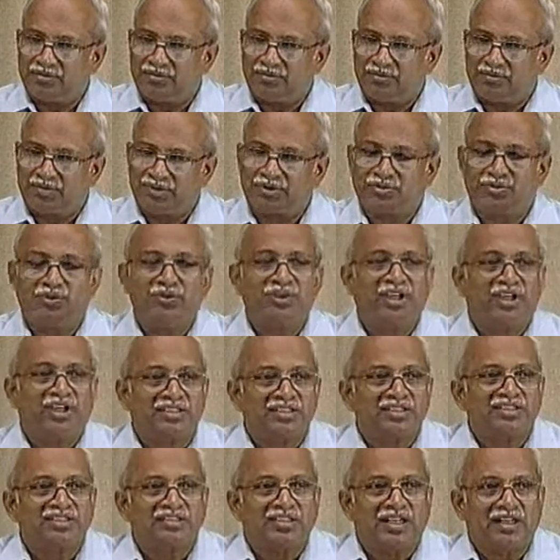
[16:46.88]
But we
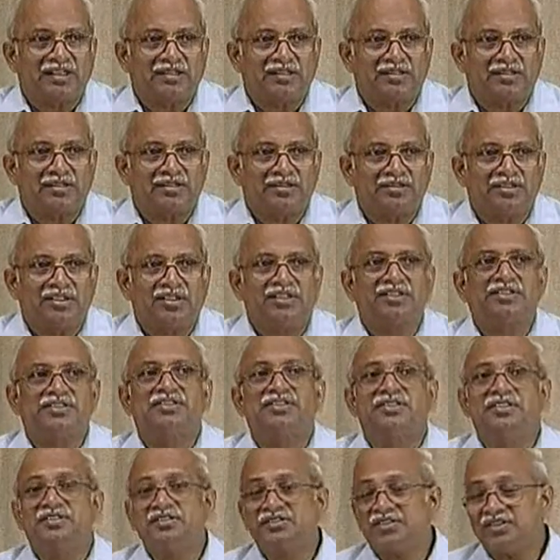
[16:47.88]
understand that
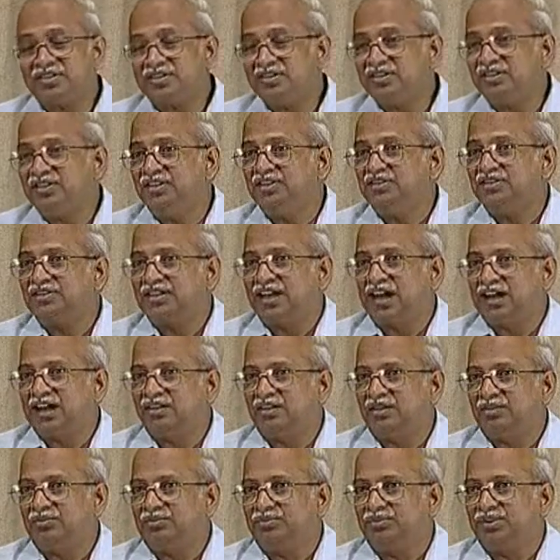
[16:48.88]
since the sea is
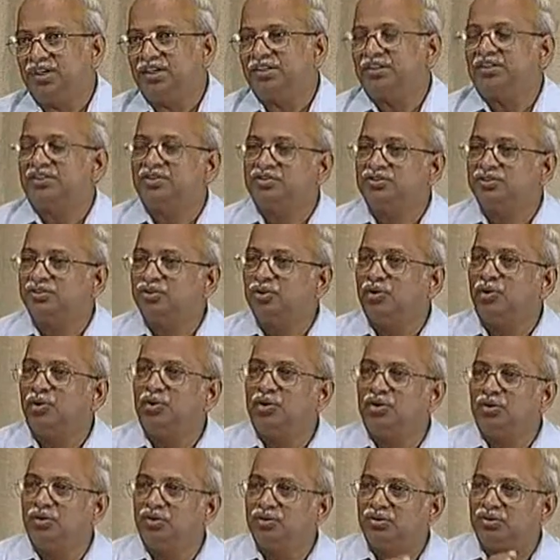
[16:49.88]
random, that is,
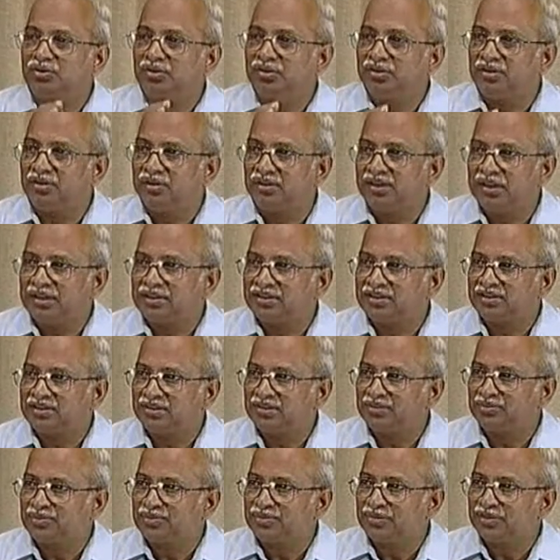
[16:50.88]
no
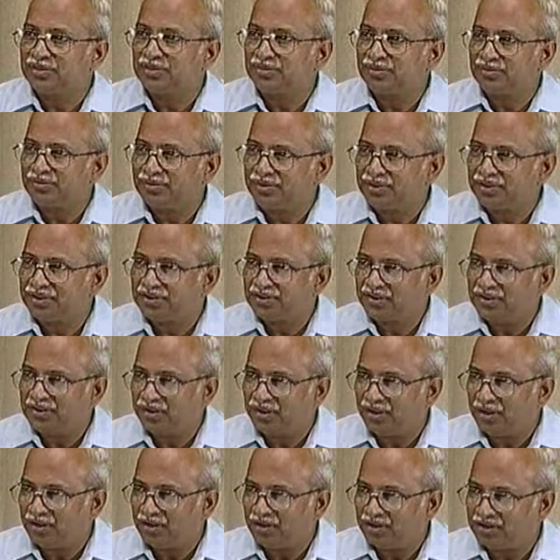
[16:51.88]
description of this
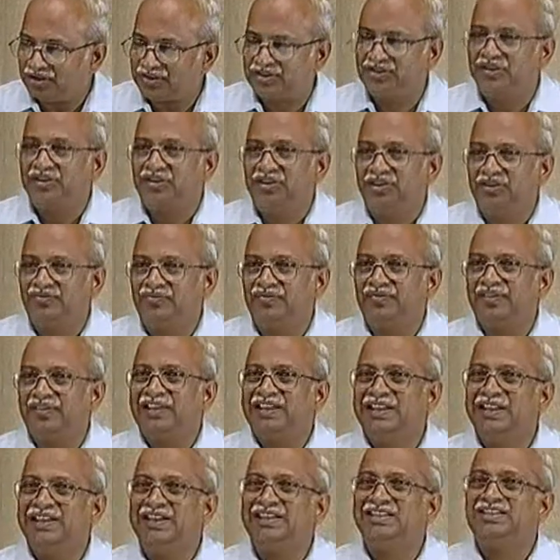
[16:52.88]
sea
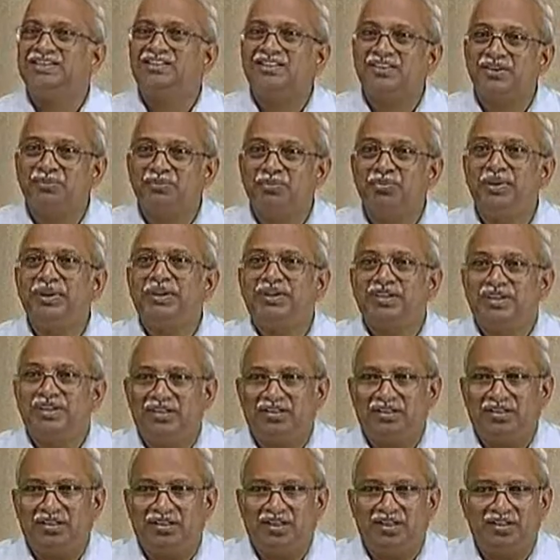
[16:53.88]
is repeated
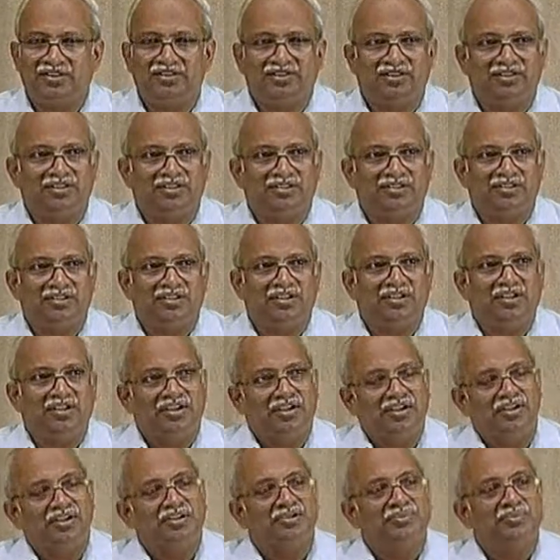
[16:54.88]
in nature.
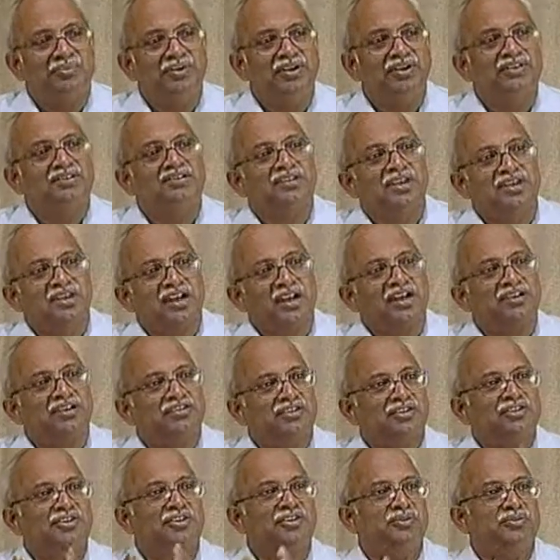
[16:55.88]
It means that as the
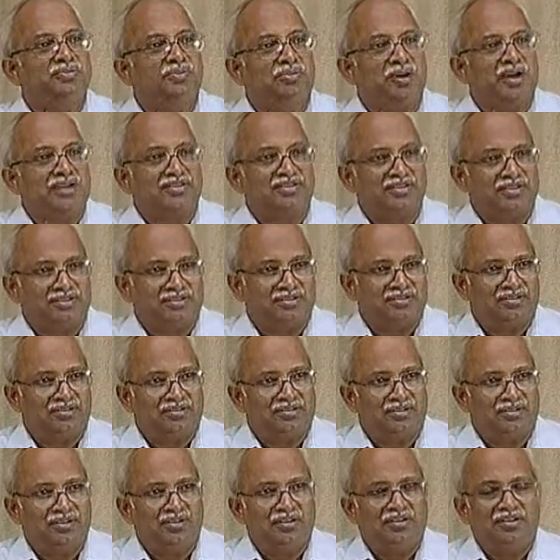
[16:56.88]
ship passes,
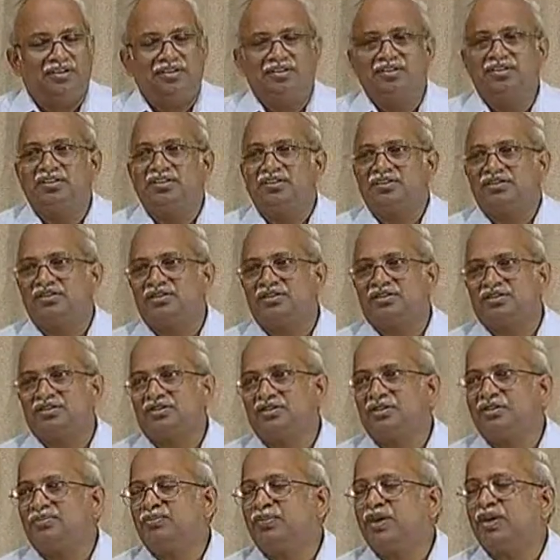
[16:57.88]
the
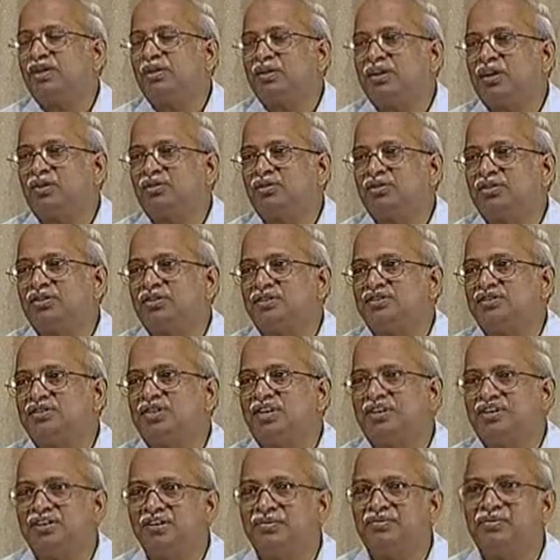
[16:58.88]
ship encounters a
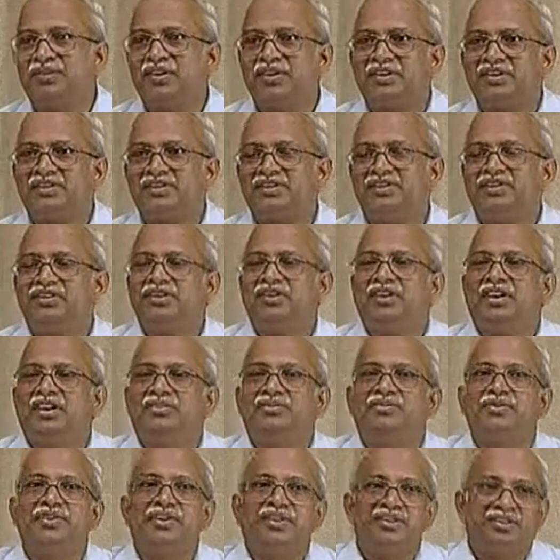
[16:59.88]
different sea
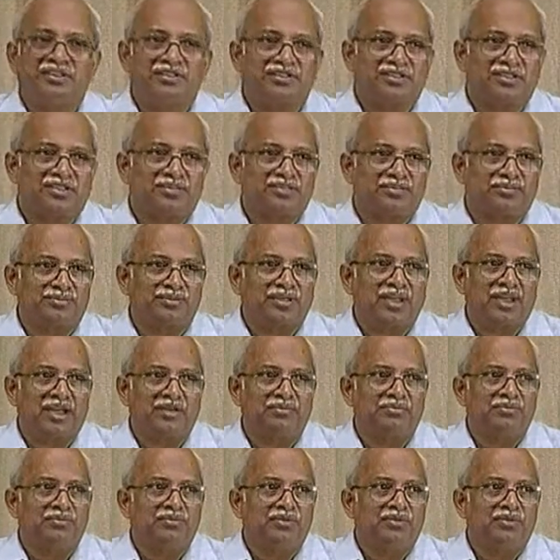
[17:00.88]
every instant of time,